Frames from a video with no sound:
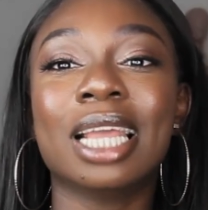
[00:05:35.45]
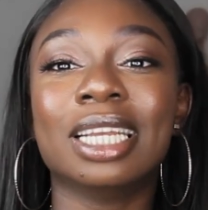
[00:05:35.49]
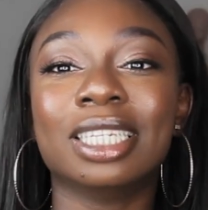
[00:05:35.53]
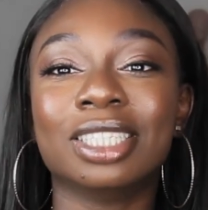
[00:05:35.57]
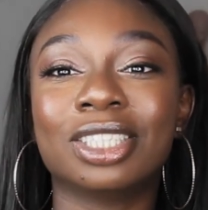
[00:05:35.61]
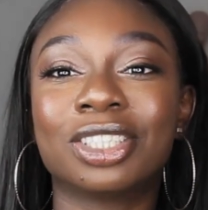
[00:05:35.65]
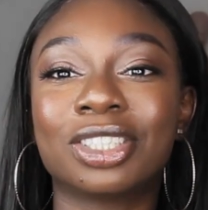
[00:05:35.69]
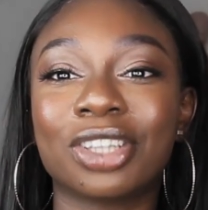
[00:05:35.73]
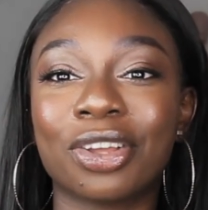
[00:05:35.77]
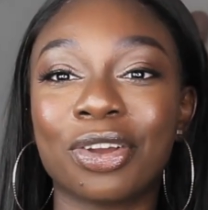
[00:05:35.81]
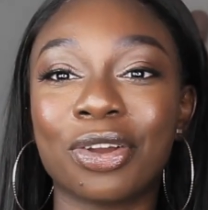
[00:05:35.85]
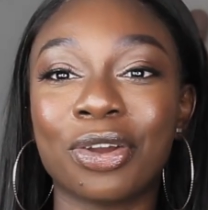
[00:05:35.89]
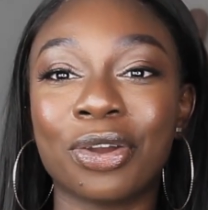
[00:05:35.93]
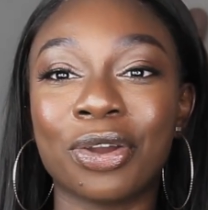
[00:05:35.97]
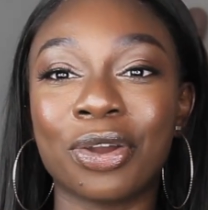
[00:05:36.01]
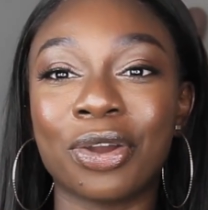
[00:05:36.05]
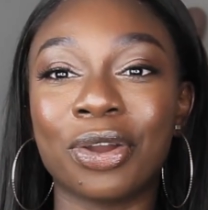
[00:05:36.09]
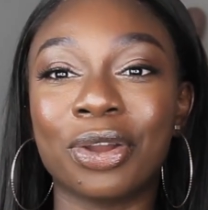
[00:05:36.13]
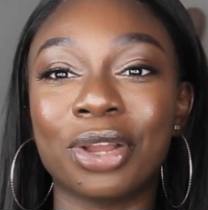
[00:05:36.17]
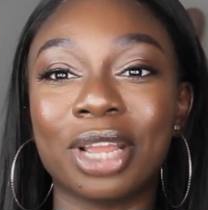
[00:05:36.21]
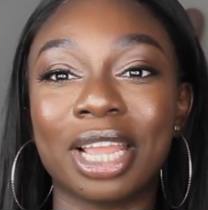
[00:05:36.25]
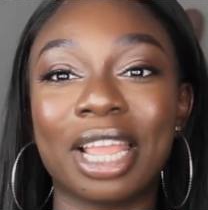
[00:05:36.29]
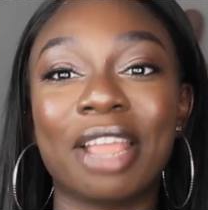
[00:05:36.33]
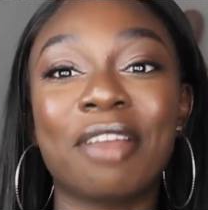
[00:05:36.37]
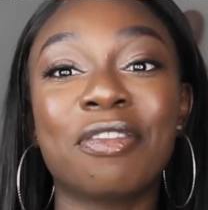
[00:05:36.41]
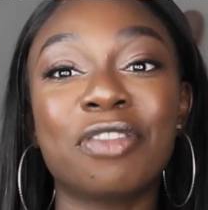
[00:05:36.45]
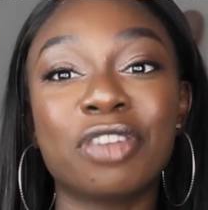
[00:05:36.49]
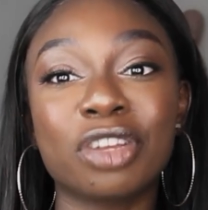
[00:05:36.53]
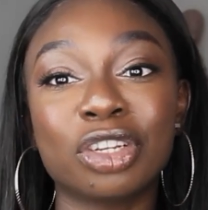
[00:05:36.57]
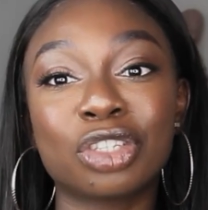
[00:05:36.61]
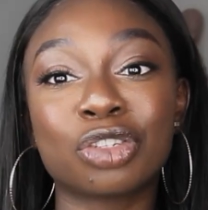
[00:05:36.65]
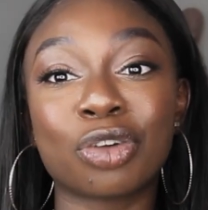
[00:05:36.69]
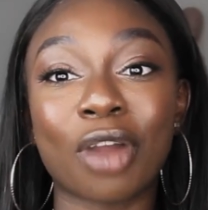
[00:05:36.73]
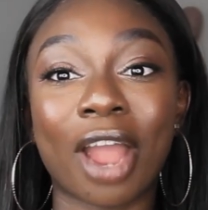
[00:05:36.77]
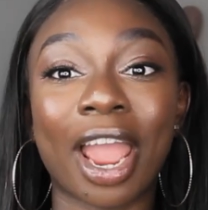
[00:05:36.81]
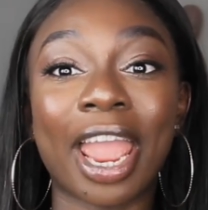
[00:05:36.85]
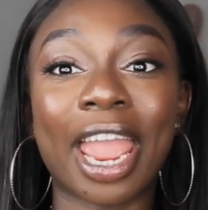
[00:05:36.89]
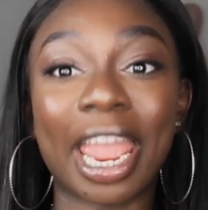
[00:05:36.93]
So if you
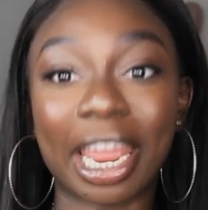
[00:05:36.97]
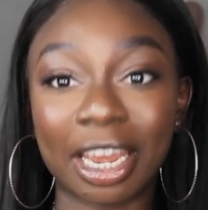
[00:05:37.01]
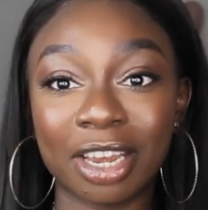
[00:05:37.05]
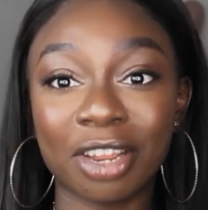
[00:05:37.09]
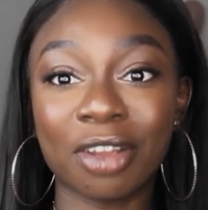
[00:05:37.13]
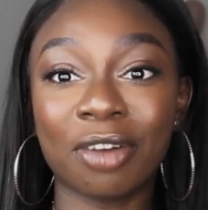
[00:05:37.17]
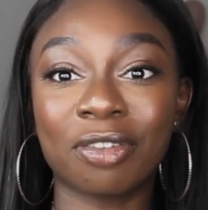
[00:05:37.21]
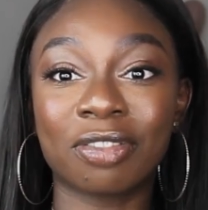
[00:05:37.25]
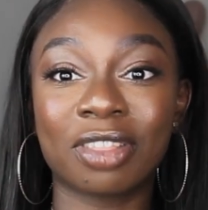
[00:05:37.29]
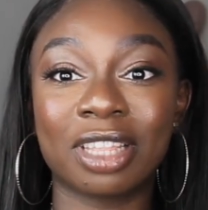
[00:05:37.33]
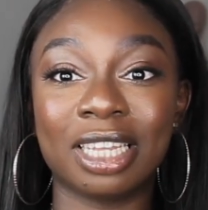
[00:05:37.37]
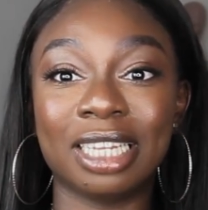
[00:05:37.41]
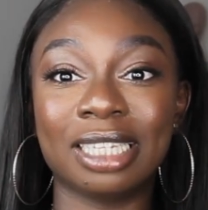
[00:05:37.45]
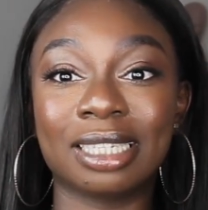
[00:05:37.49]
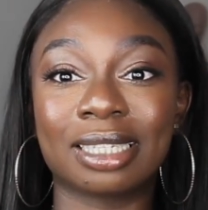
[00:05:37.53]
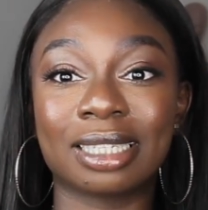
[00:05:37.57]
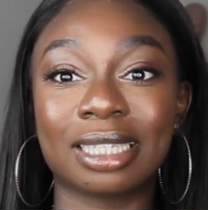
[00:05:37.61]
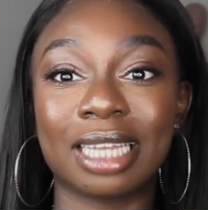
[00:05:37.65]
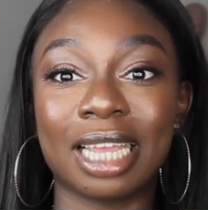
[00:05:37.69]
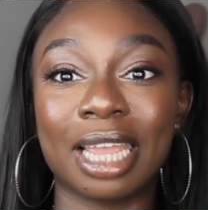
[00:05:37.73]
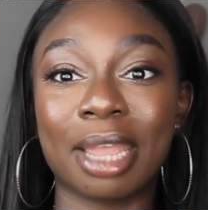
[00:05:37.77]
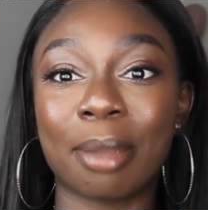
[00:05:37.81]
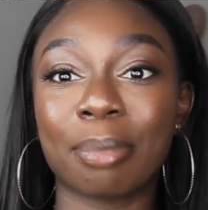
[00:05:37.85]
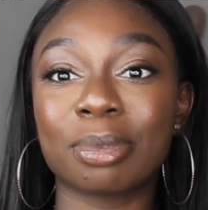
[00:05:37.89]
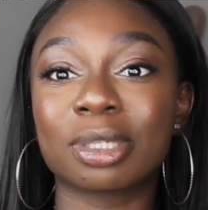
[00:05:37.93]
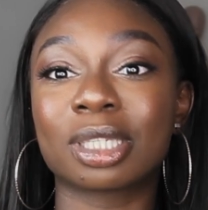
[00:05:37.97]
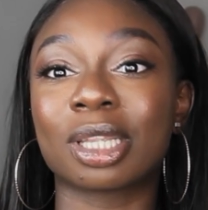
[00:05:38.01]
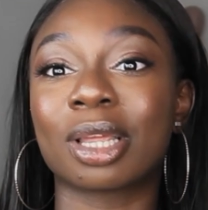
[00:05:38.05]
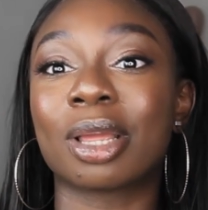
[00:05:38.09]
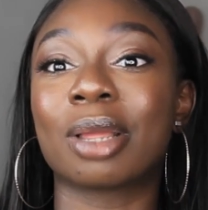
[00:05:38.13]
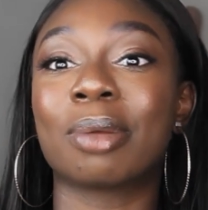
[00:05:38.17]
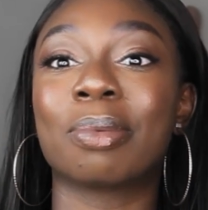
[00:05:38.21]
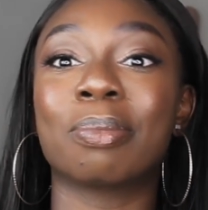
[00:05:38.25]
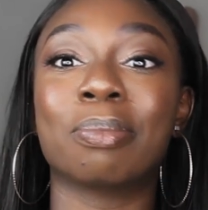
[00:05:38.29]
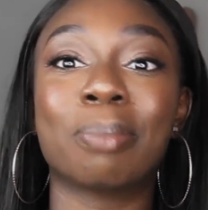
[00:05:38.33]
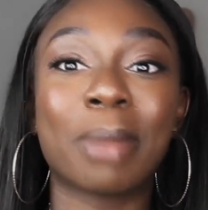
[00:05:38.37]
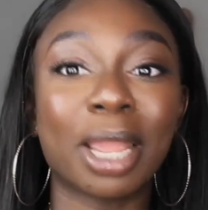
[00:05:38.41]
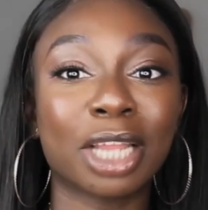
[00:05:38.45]
try any of these tips,
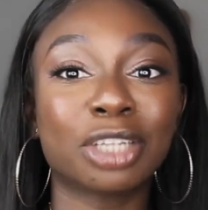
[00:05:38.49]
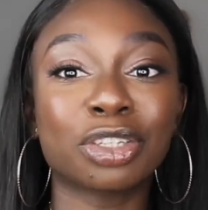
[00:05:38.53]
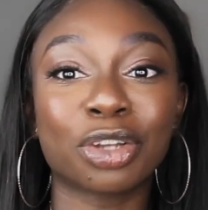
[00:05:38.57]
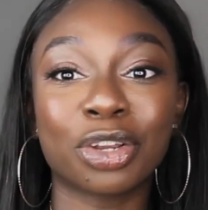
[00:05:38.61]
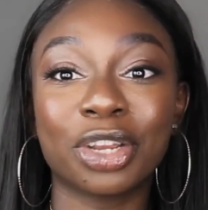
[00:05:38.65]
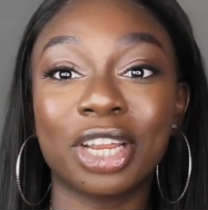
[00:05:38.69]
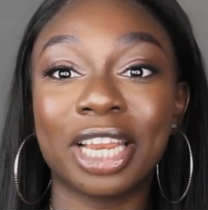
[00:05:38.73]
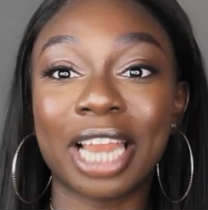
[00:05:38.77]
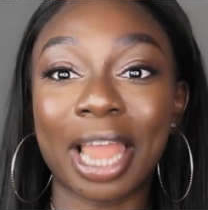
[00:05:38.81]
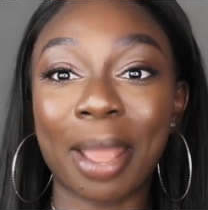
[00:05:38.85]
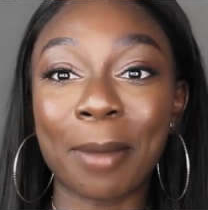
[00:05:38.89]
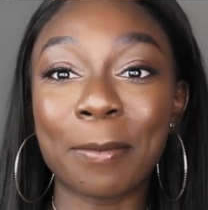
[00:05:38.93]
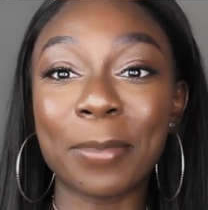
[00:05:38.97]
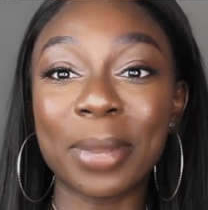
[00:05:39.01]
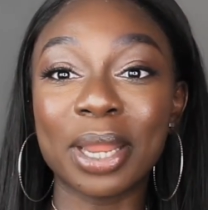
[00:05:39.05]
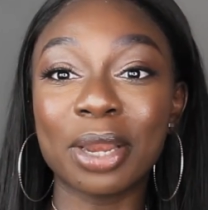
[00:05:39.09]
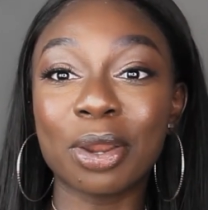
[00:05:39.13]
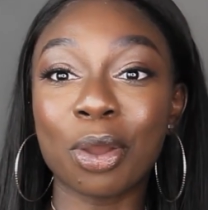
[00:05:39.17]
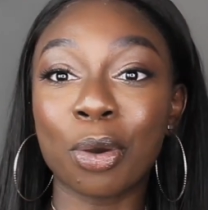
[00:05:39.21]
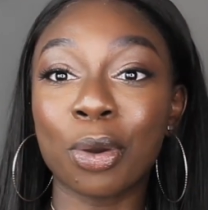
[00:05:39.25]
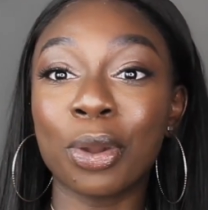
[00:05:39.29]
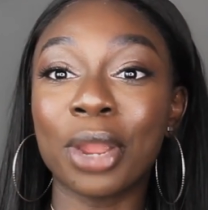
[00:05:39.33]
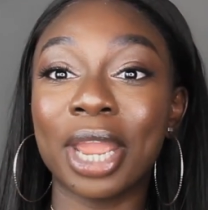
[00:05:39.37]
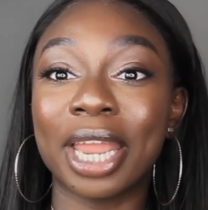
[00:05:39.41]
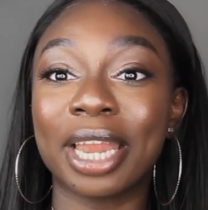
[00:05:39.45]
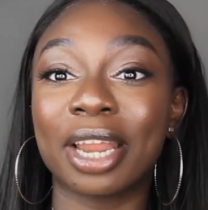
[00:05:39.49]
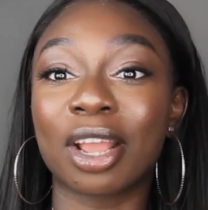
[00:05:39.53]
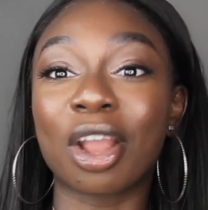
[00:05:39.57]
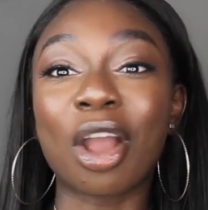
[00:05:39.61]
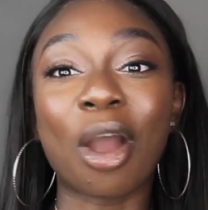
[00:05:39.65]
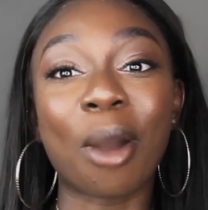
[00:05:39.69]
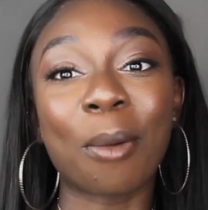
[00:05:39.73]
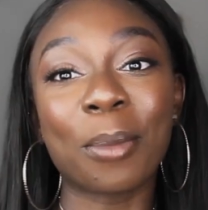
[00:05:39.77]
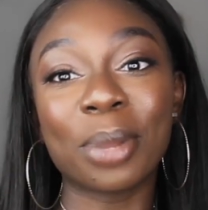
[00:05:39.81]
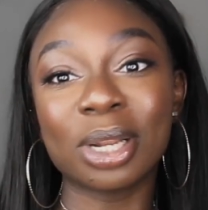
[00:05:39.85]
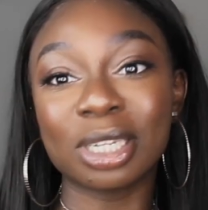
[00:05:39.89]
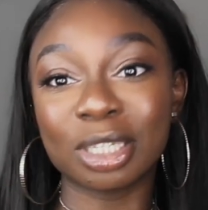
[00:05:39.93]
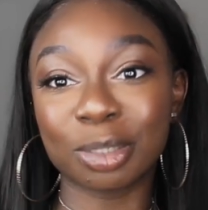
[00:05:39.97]
make sure you let me know in the
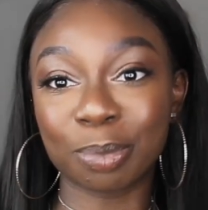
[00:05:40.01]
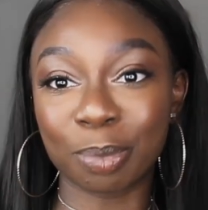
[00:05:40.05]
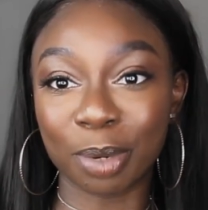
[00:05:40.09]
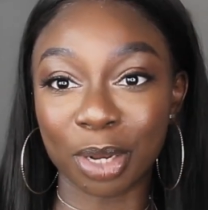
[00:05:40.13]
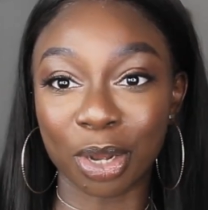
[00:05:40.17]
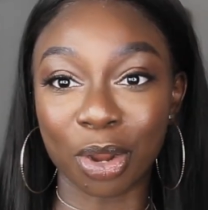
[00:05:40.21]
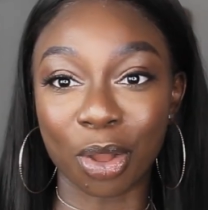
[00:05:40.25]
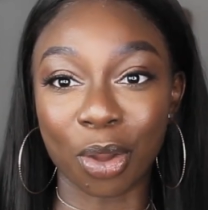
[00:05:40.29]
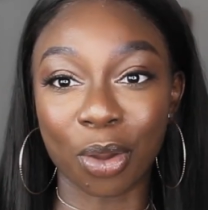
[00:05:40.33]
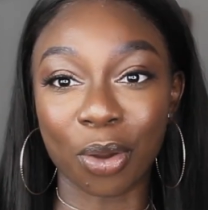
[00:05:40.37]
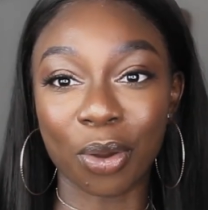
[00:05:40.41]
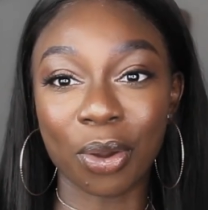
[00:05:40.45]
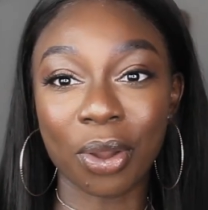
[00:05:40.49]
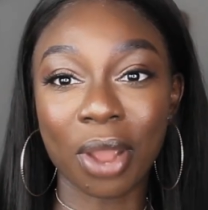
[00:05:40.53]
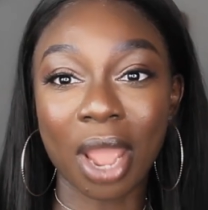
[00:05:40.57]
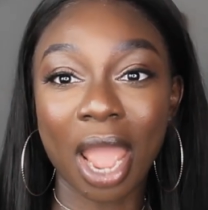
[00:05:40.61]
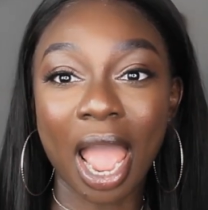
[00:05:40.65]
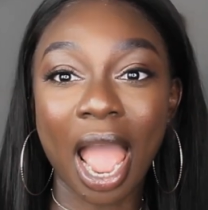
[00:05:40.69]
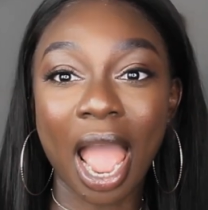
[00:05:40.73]
comments below,